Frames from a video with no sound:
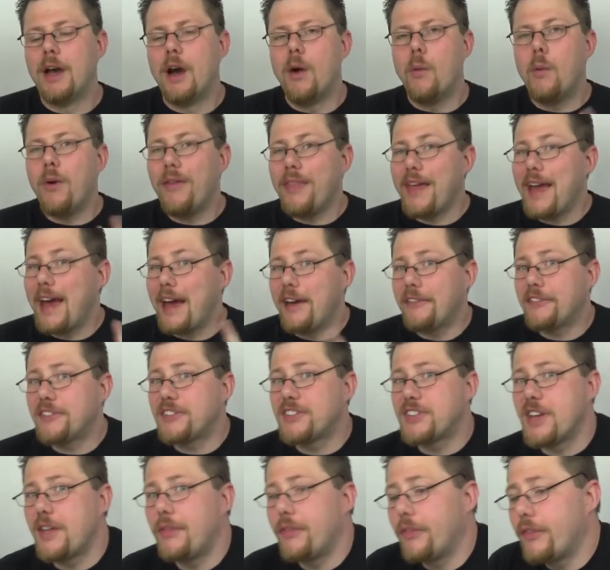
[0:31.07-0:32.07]
What they have
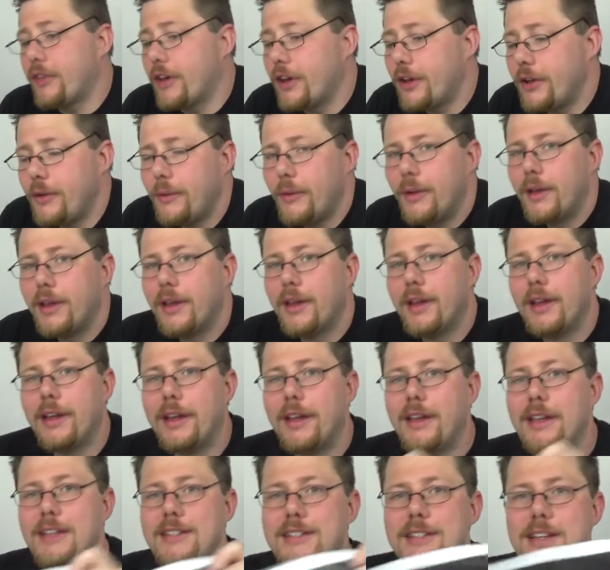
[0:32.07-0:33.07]
sent though
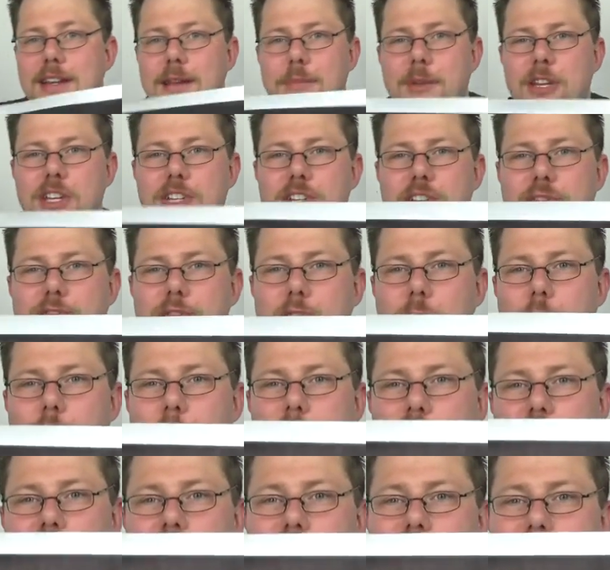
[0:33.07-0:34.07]
is an image of the
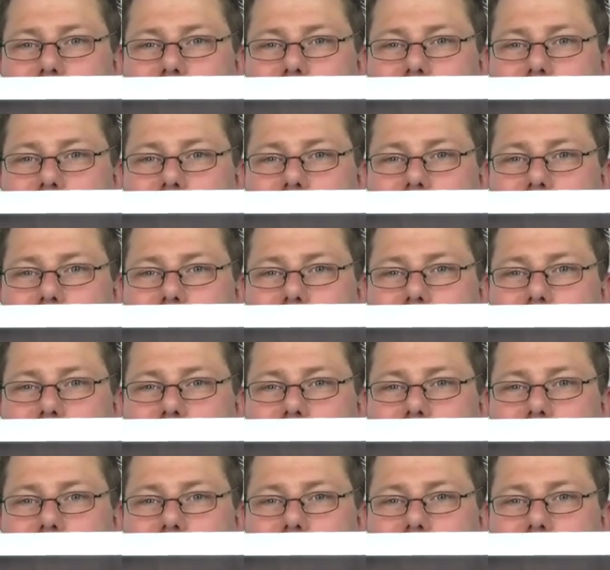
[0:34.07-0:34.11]
box